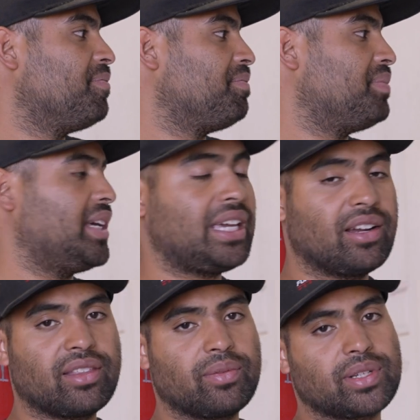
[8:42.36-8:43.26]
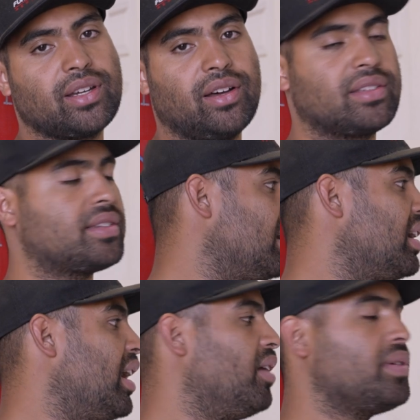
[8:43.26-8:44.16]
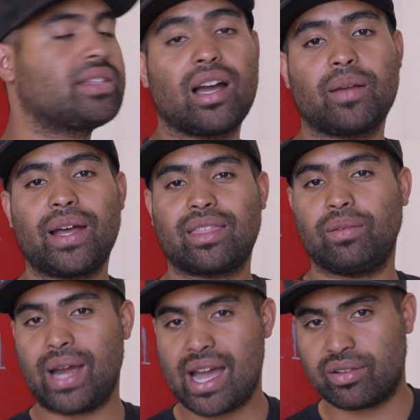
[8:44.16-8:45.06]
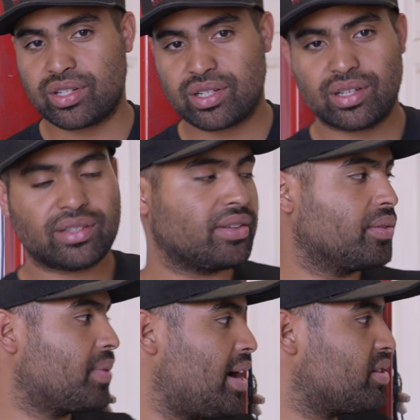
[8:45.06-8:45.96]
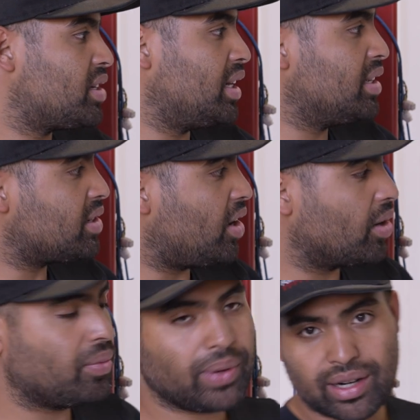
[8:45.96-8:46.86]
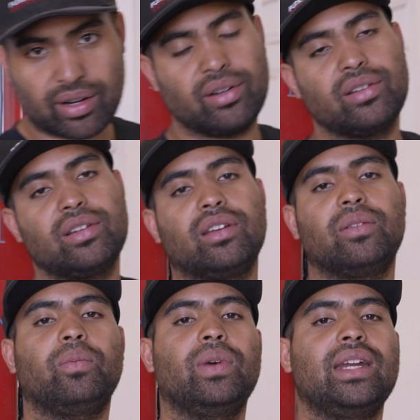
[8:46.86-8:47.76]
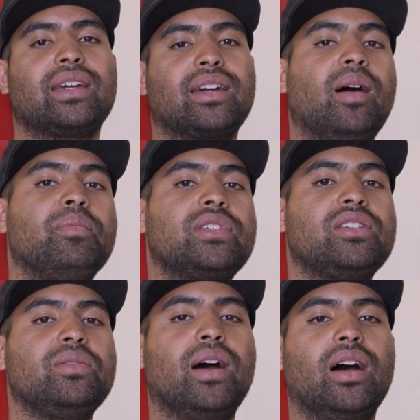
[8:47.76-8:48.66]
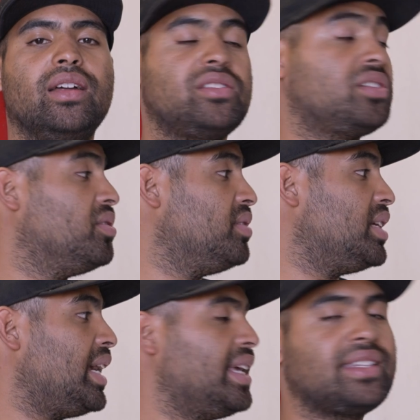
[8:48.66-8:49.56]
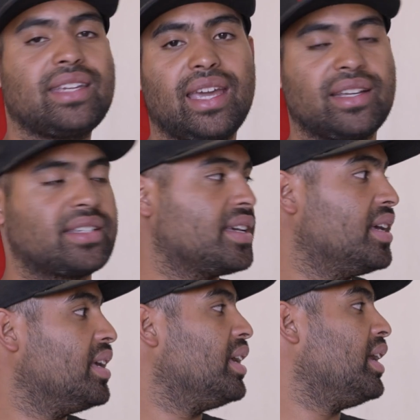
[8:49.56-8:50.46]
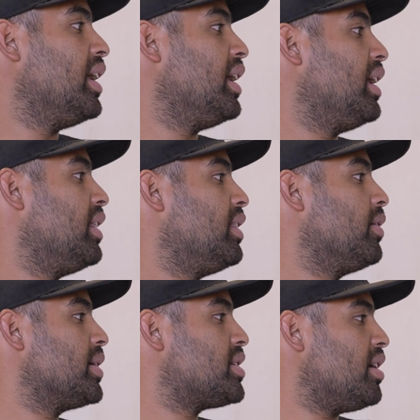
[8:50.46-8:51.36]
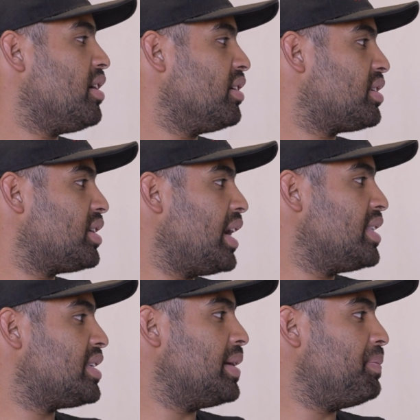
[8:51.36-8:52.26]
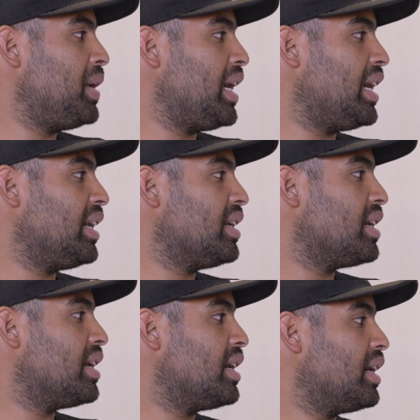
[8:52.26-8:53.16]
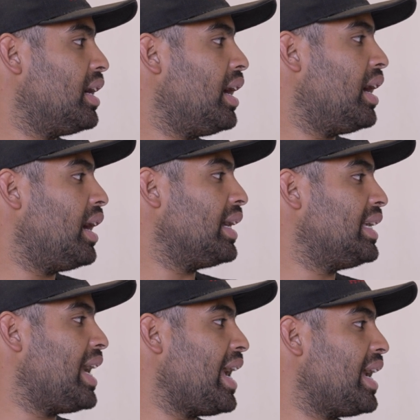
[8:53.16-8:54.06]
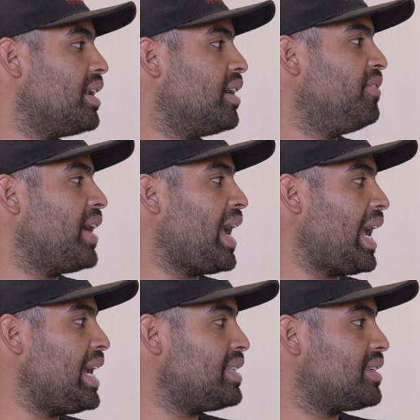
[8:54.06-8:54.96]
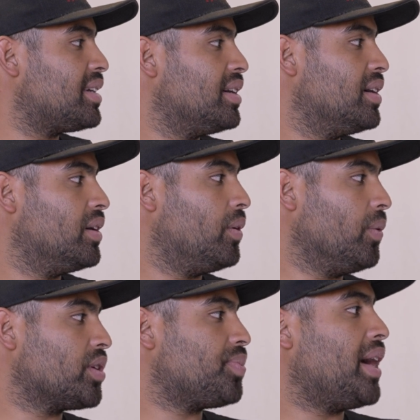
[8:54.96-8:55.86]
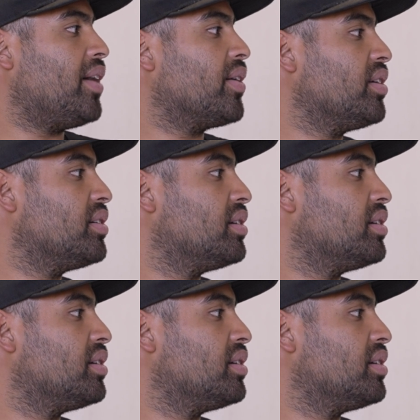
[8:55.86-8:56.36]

but here are the results. Uh, we talk about the Roush. So the Roush is our winner when it comes to untuned intakes. The result ends up being uh, a gain of eight horsepower